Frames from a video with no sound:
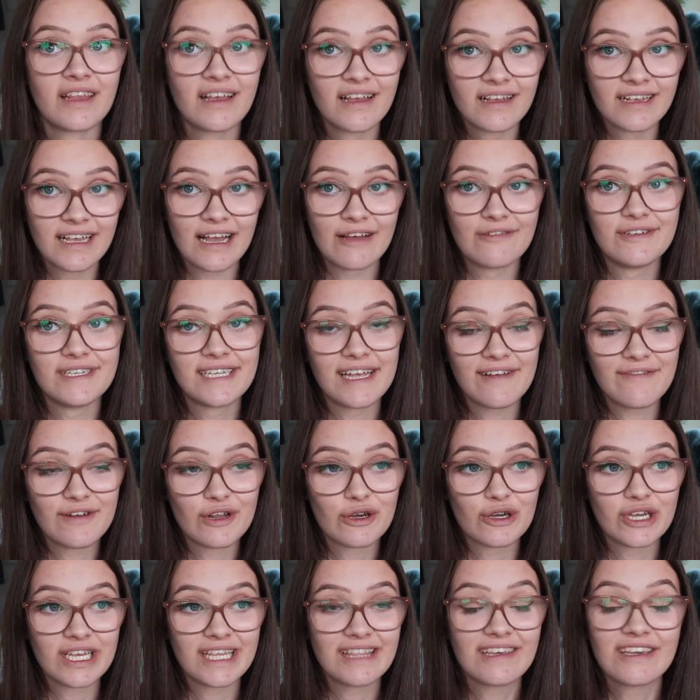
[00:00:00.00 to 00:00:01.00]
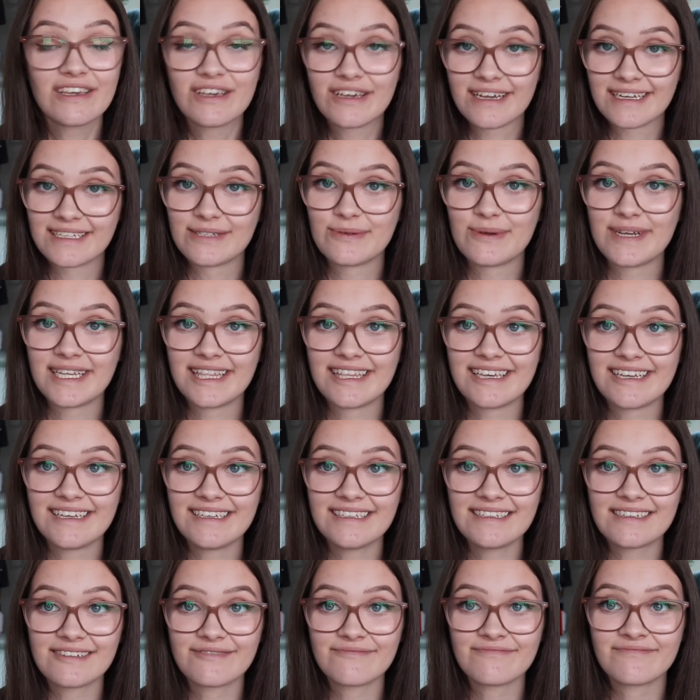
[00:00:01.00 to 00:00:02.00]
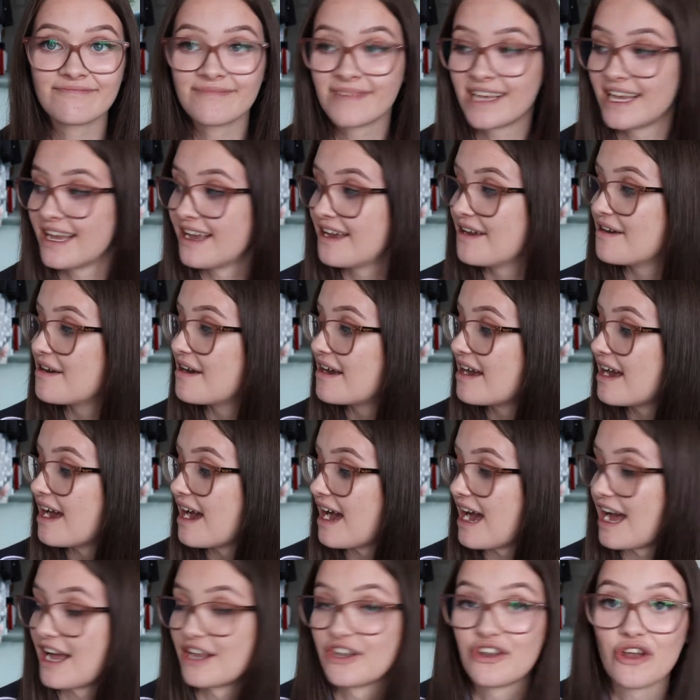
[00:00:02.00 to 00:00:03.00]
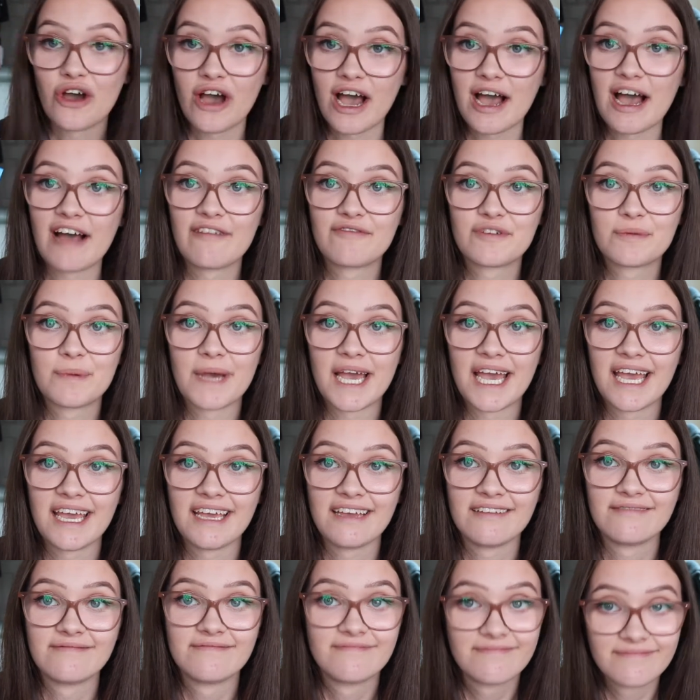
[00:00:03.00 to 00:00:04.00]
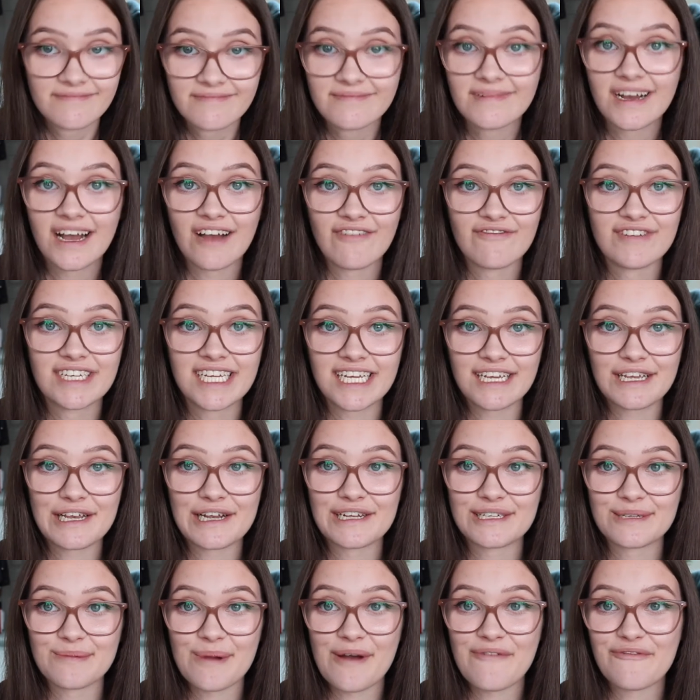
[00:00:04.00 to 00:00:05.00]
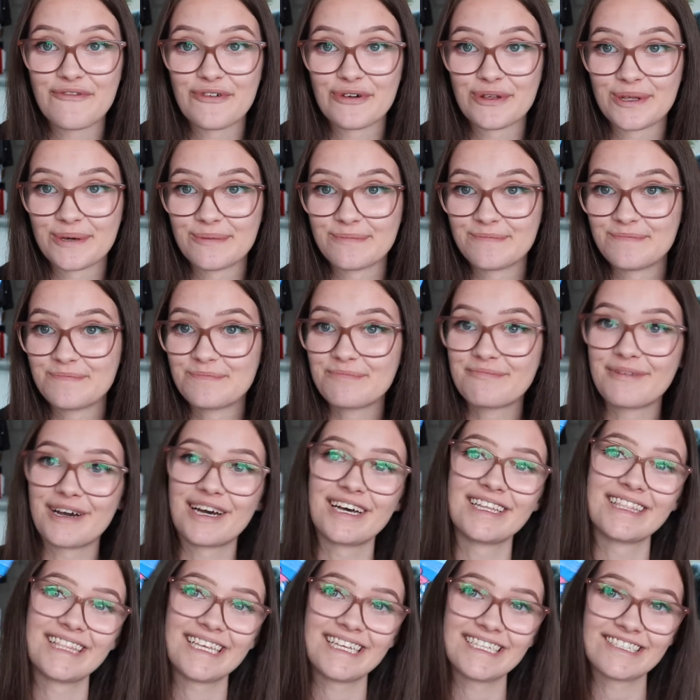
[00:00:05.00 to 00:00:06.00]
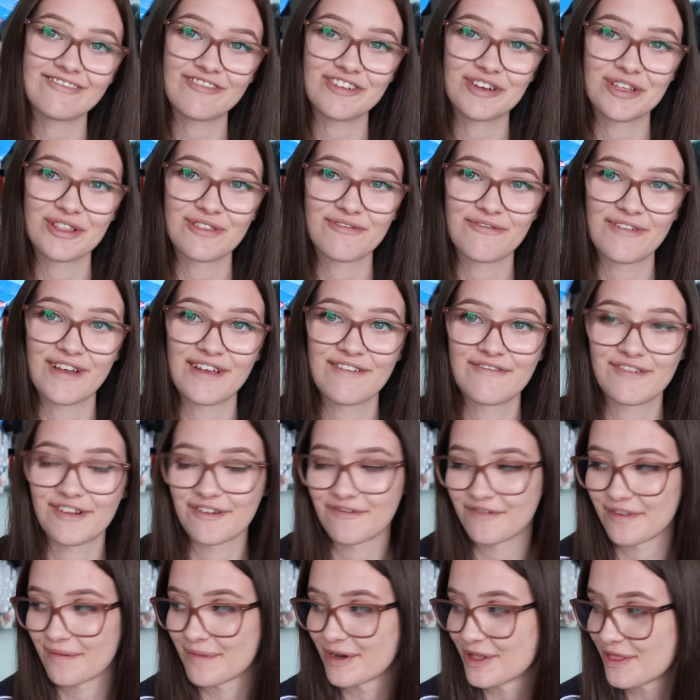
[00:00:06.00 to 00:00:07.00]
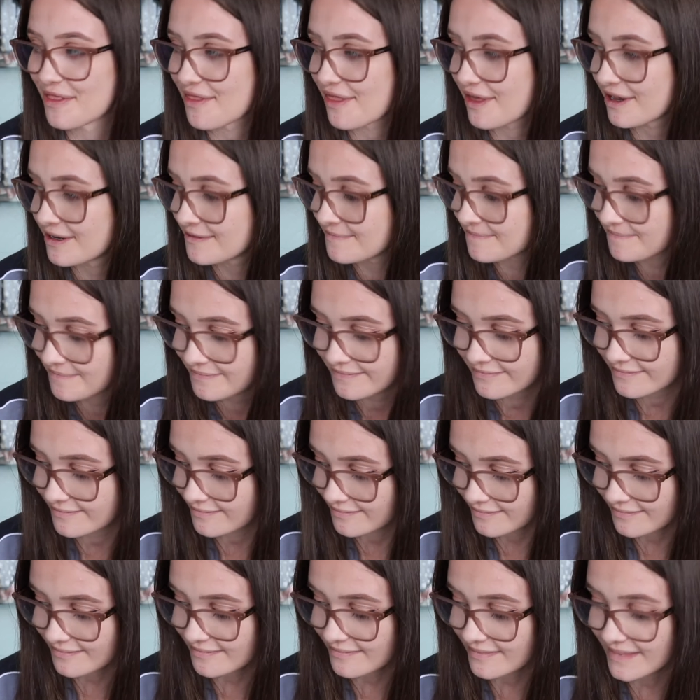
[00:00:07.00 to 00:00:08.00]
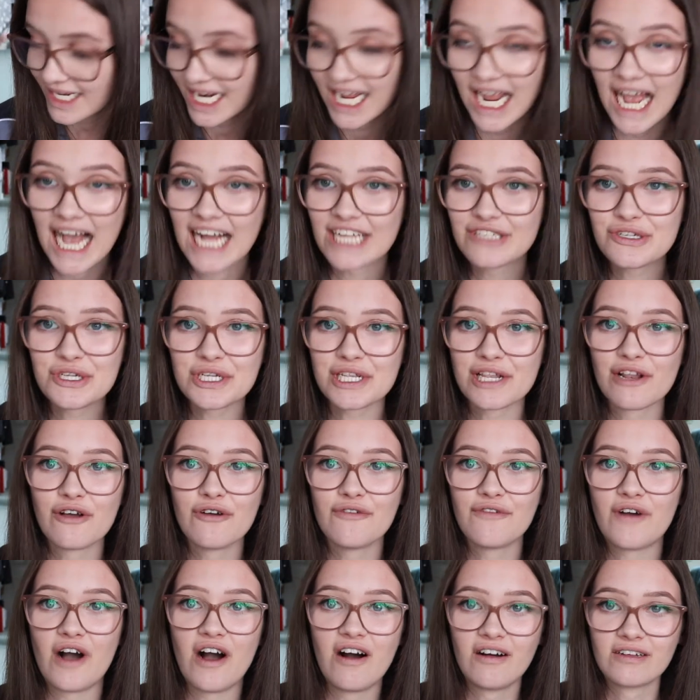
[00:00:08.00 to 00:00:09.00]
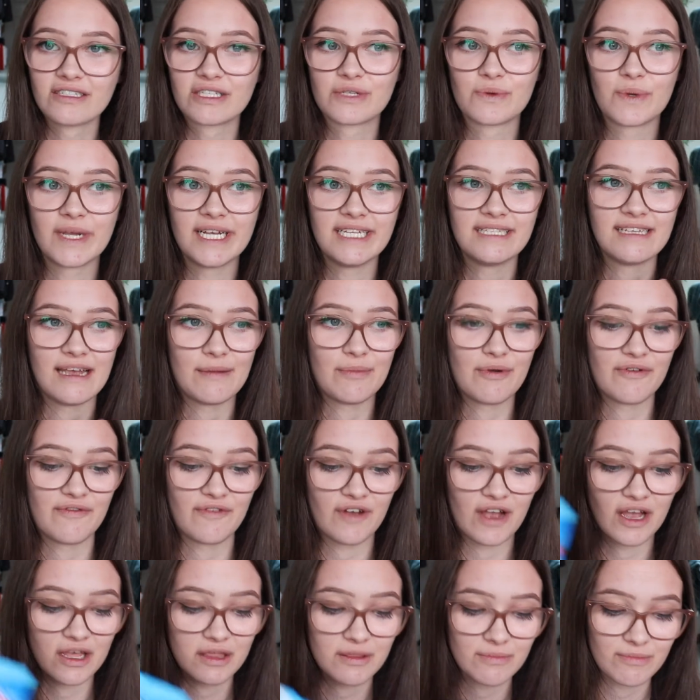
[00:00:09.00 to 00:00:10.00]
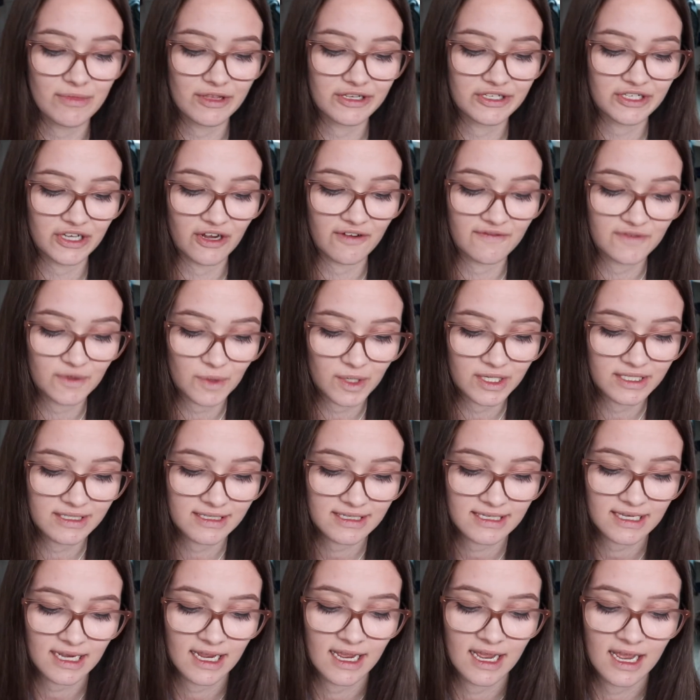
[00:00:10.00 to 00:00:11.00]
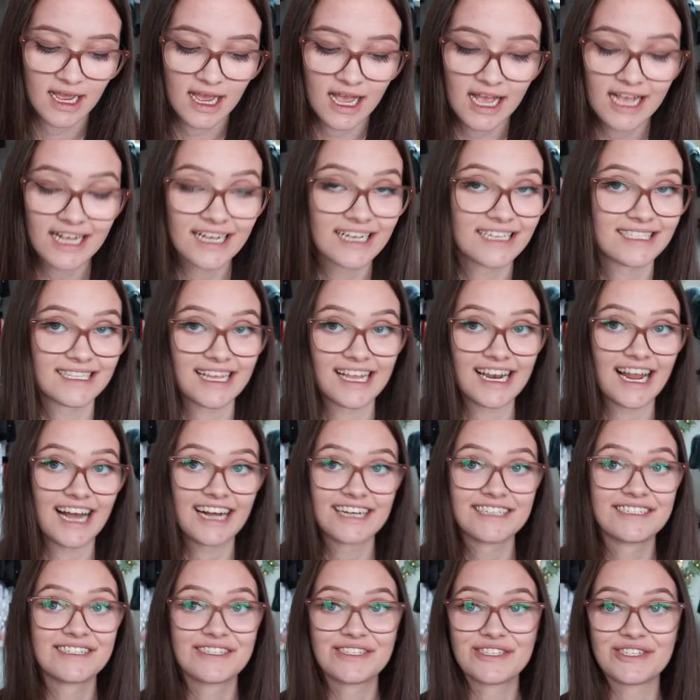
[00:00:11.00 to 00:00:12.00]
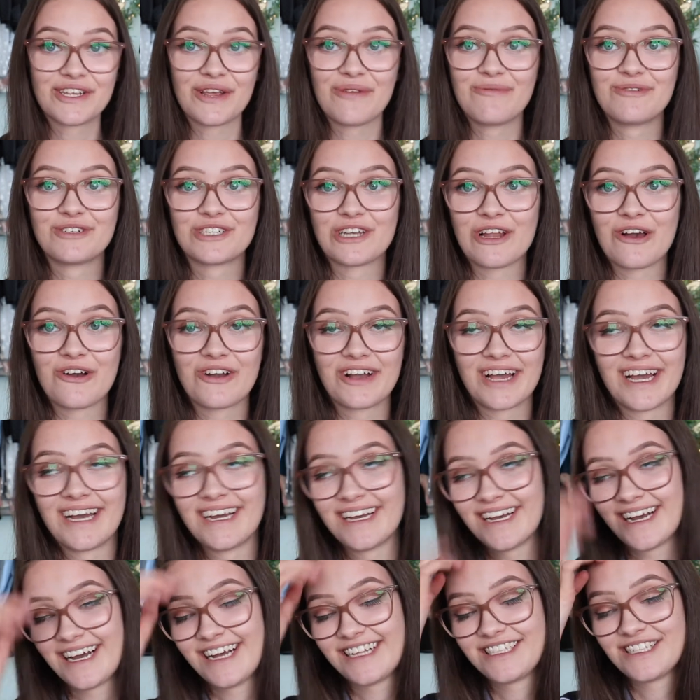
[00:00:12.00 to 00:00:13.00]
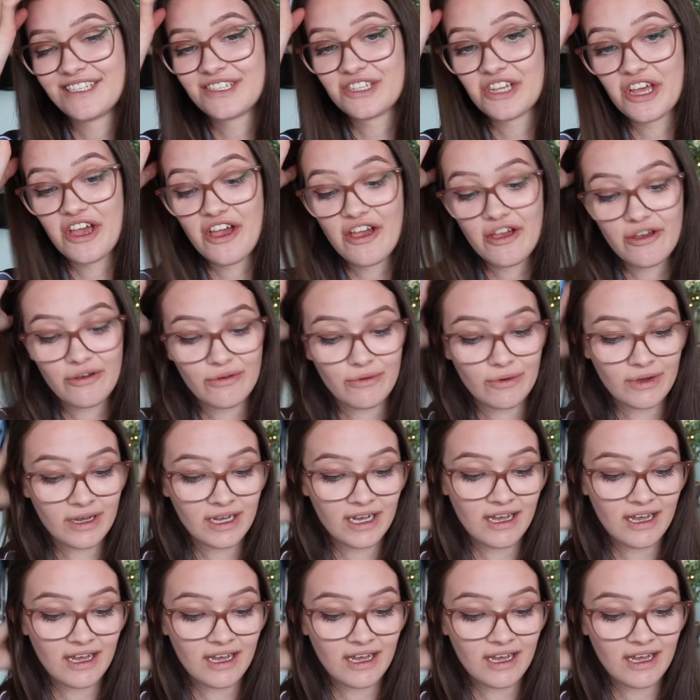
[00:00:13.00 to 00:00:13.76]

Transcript: count yourself lucky that you get to eat these and not have to pay a ridiculous amount for them. But these are another favourite of the month. I just love hard sweets. I prefer them than soft ones because they last so much longer, and so